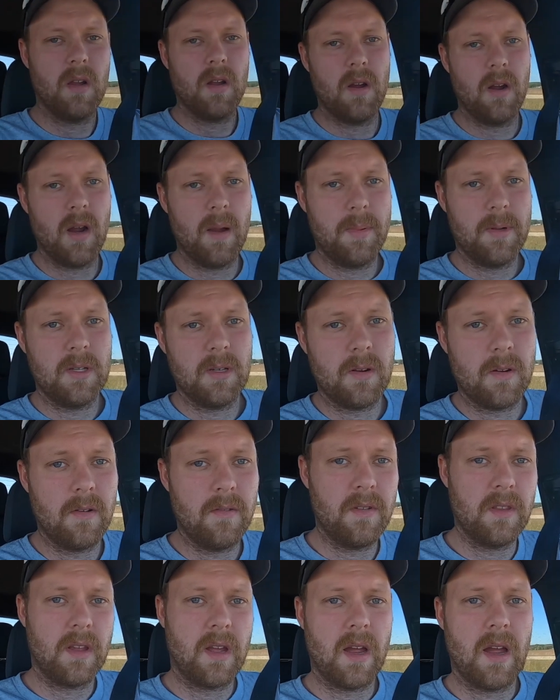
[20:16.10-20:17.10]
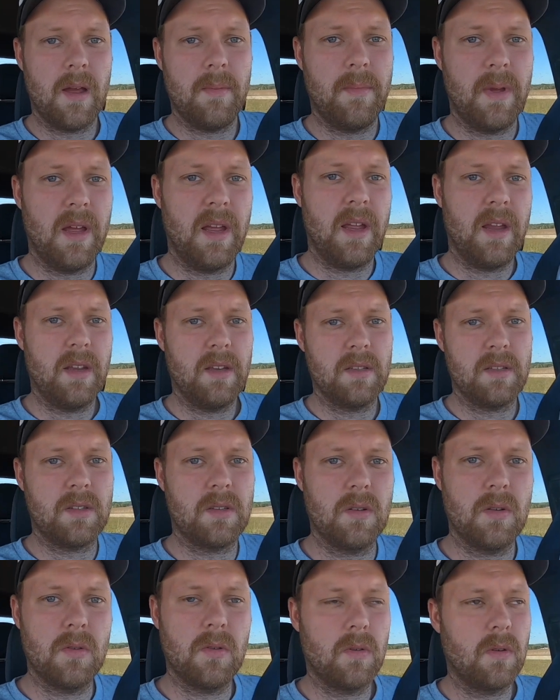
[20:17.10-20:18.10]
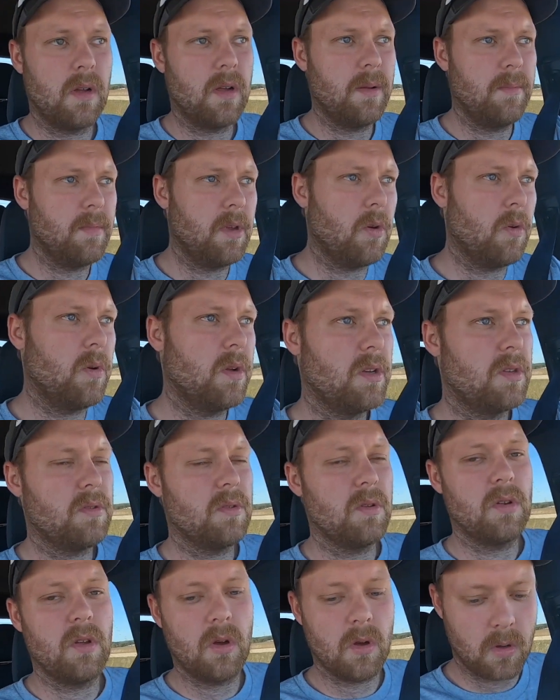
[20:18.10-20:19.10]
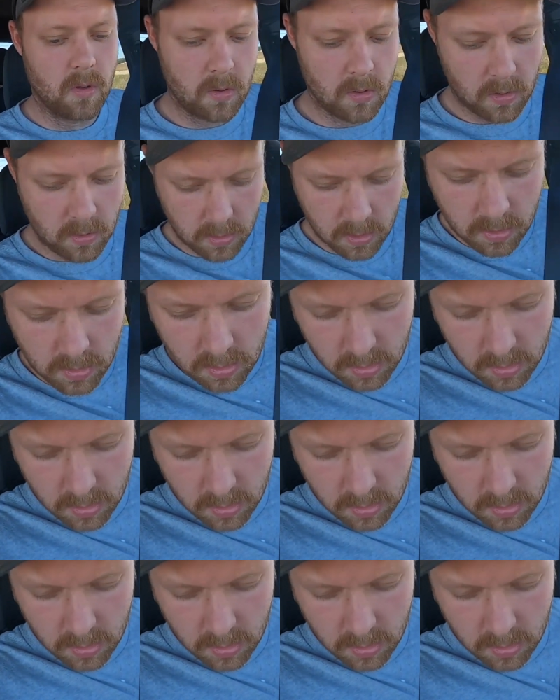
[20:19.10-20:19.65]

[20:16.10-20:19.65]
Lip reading: Grandpa took over the combine, so I'm going to go